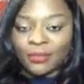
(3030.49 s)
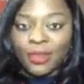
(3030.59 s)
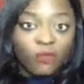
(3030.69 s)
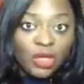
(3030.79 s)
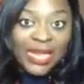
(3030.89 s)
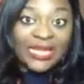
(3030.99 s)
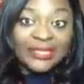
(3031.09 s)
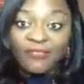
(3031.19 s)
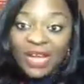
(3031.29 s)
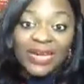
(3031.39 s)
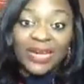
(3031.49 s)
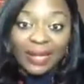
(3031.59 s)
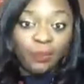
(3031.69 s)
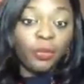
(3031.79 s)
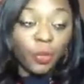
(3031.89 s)
If you need to find
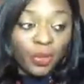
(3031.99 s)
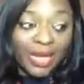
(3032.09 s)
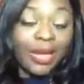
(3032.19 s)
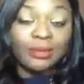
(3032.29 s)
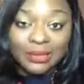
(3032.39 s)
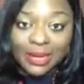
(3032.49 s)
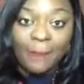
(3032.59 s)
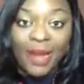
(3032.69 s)
help through counseling,